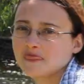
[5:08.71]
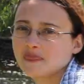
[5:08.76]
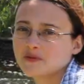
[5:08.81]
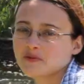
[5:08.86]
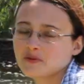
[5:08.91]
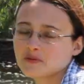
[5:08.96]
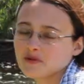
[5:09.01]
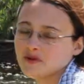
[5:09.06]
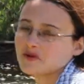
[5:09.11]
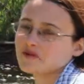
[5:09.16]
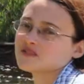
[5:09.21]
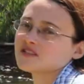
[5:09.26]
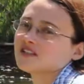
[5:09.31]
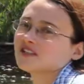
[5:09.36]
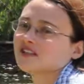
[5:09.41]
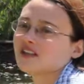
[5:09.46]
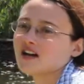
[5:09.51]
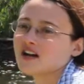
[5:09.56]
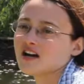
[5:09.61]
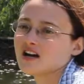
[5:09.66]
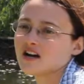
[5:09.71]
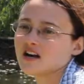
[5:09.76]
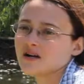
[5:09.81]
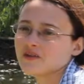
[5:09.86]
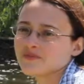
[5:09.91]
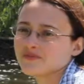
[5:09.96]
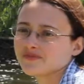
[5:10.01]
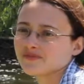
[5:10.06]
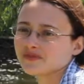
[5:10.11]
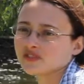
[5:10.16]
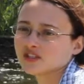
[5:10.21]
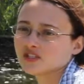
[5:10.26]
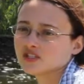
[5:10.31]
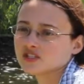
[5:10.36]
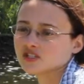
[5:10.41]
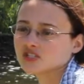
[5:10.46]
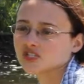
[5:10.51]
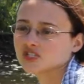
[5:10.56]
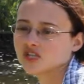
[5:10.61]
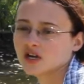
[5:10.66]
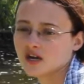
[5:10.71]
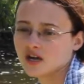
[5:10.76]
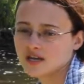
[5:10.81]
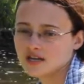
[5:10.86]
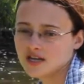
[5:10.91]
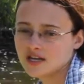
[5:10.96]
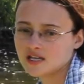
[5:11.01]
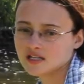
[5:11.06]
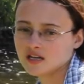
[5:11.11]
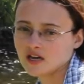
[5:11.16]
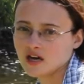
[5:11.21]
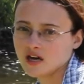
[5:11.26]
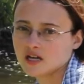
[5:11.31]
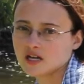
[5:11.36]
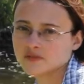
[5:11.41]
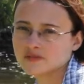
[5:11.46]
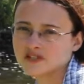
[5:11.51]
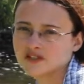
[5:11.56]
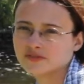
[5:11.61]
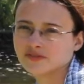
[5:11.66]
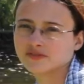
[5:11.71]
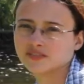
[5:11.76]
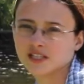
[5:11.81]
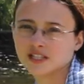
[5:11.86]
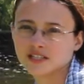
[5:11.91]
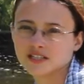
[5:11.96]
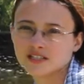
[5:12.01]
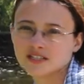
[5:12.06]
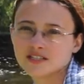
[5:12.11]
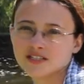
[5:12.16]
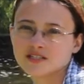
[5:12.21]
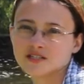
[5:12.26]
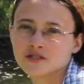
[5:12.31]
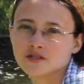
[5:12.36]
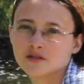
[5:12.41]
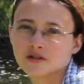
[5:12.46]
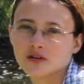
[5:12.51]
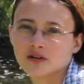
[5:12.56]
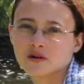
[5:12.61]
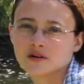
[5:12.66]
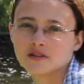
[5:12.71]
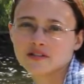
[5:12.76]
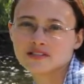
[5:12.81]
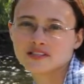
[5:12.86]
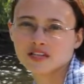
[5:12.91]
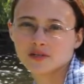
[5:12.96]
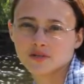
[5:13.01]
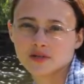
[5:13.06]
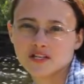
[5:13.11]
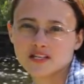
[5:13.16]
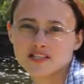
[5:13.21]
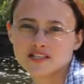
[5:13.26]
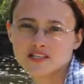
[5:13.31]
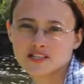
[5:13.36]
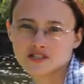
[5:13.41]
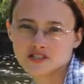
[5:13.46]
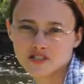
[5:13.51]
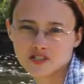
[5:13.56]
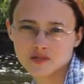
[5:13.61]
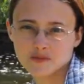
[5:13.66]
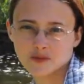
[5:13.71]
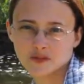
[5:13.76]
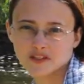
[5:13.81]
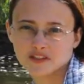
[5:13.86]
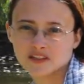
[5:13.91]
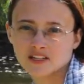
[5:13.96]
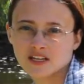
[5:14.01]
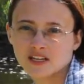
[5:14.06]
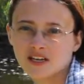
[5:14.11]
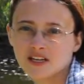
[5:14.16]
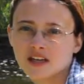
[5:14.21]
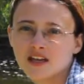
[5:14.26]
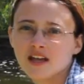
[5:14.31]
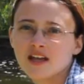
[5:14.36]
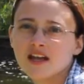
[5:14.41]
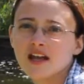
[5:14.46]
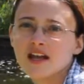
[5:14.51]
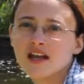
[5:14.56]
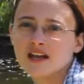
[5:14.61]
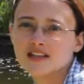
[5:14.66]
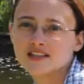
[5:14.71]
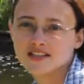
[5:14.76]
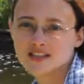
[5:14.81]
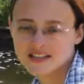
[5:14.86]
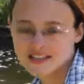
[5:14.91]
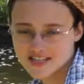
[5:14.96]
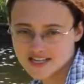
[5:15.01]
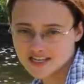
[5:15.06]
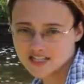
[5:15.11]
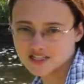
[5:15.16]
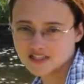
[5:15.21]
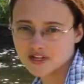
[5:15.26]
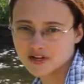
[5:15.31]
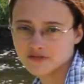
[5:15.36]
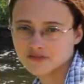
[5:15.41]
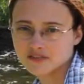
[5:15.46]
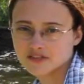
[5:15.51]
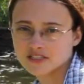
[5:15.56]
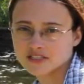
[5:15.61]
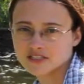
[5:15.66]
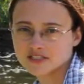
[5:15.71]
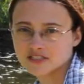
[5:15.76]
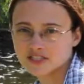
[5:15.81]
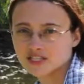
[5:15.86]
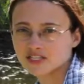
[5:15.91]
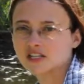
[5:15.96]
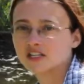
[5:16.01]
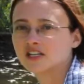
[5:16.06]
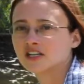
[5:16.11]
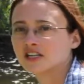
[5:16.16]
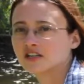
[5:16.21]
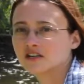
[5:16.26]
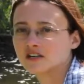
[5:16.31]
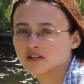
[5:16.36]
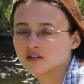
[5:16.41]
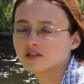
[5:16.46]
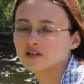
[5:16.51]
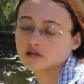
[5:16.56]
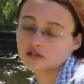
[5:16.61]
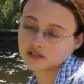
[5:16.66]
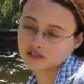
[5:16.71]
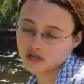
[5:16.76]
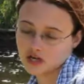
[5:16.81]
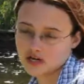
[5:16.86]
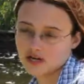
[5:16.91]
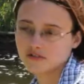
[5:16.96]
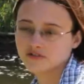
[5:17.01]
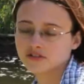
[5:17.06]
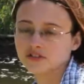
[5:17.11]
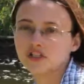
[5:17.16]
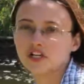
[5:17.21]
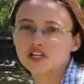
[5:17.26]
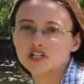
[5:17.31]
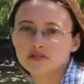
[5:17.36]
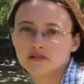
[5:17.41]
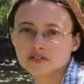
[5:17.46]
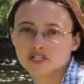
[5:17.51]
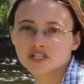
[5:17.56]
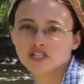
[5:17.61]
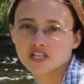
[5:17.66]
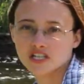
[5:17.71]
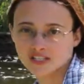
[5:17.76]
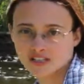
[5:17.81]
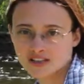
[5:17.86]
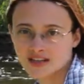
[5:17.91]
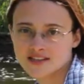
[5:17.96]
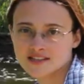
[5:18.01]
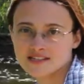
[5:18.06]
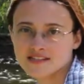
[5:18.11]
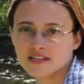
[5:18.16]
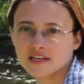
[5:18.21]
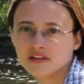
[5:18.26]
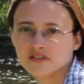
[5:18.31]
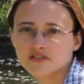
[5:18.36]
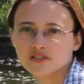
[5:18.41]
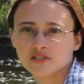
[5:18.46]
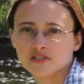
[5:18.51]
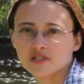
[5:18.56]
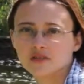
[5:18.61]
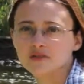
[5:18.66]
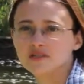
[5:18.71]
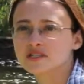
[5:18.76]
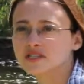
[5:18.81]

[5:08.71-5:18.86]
The proposal. Shaun had gone up to Flint to go and celebrate his sister's birthday and had taken her out for dinner or gone out for lunch because she had class that afternoon.